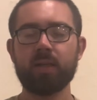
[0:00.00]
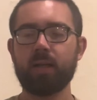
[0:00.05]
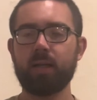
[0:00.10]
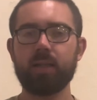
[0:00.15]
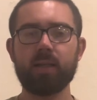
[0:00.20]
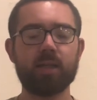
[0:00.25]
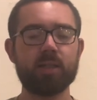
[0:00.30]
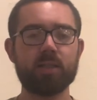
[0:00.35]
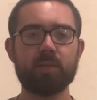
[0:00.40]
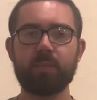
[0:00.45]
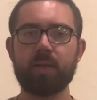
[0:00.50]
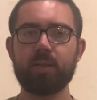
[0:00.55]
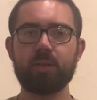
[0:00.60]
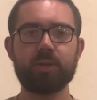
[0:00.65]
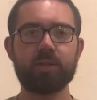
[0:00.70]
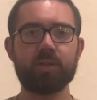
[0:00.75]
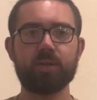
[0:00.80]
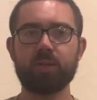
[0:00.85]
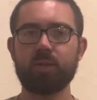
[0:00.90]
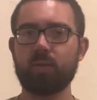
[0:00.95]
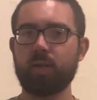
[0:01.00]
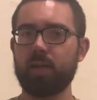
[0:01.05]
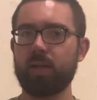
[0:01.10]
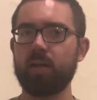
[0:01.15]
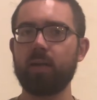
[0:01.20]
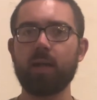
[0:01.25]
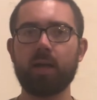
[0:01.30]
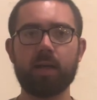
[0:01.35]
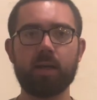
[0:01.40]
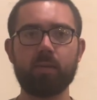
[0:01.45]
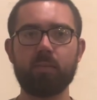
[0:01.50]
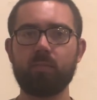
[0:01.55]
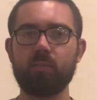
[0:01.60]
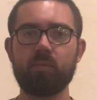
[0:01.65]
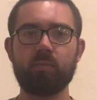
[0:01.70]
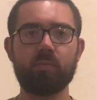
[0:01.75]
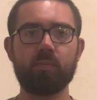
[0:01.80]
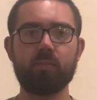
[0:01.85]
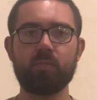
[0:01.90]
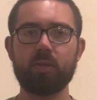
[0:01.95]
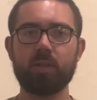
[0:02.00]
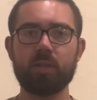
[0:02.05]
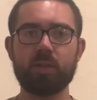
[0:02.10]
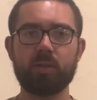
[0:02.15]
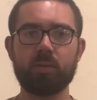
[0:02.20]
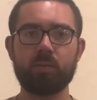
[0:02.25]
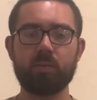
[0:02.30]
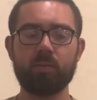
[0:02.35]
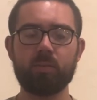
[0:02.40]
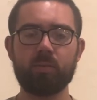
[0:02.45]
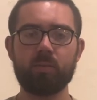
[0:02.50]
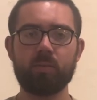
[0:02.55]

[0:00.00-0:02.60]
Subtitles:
And not to mention too, you know